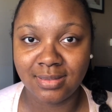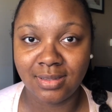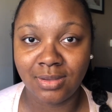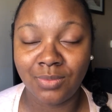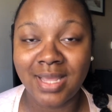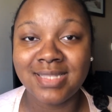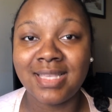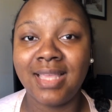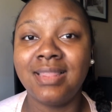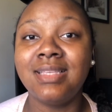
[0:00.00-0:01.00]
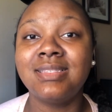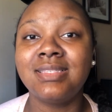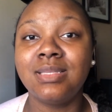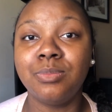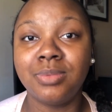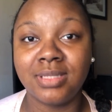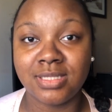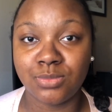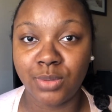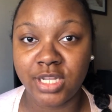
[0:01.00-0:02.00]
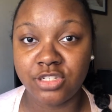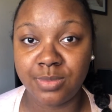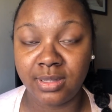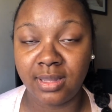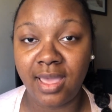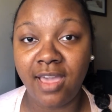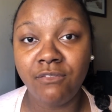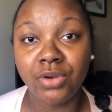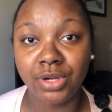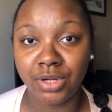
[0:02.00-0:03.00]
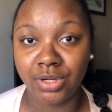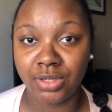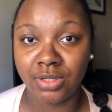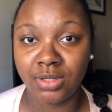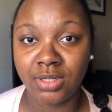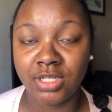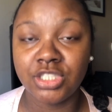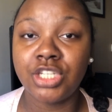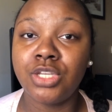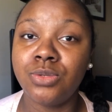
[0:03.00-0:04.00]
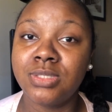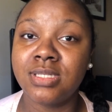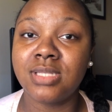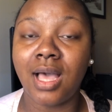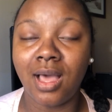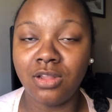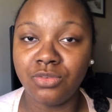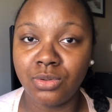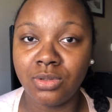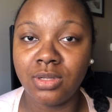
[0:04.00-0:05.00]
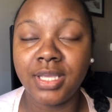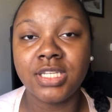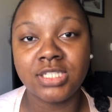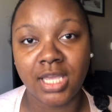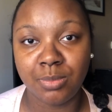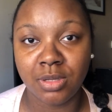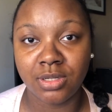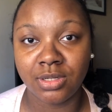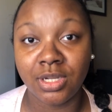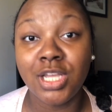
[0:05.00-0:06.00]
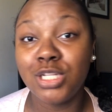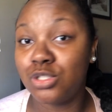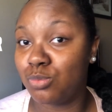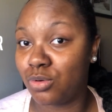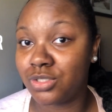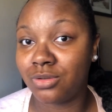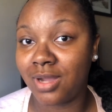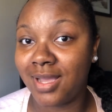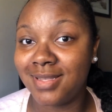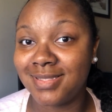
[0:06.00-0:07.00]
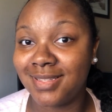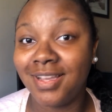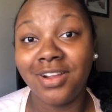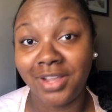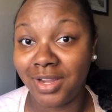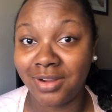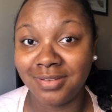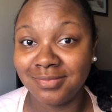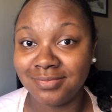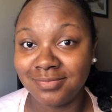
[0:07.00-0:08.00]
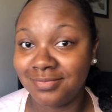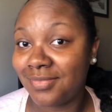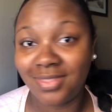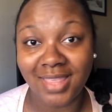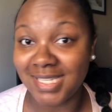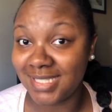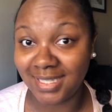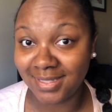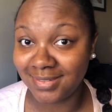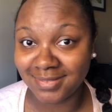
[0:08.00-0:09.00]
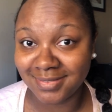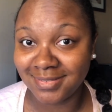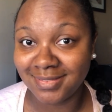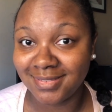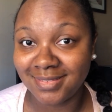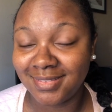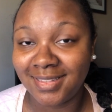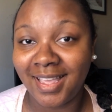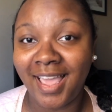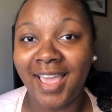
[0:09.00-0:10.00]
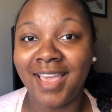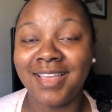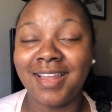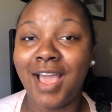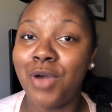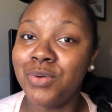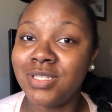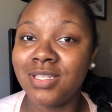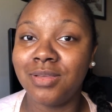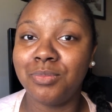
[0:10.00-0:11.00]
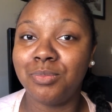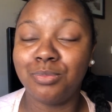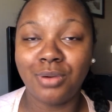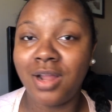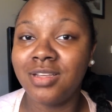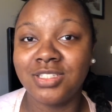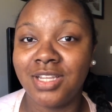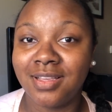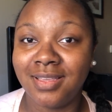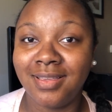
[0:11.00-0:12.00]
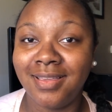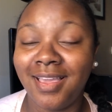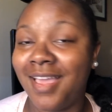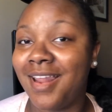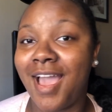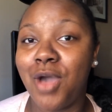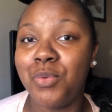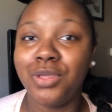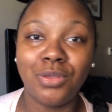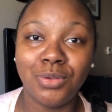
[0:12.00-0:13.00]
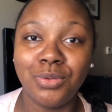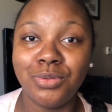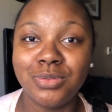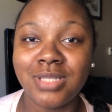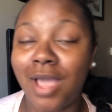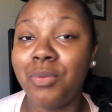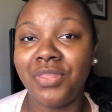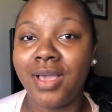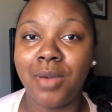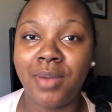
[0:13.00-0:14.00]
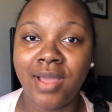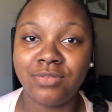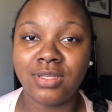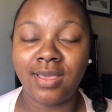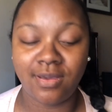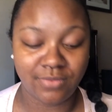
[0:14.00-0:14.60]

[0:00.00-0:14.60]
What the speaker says: when I say the simplest regimen ever. She uses olive oil and shea butter to moisturize her hair. That's it. And I was a product junkie, and I would think I would have to have a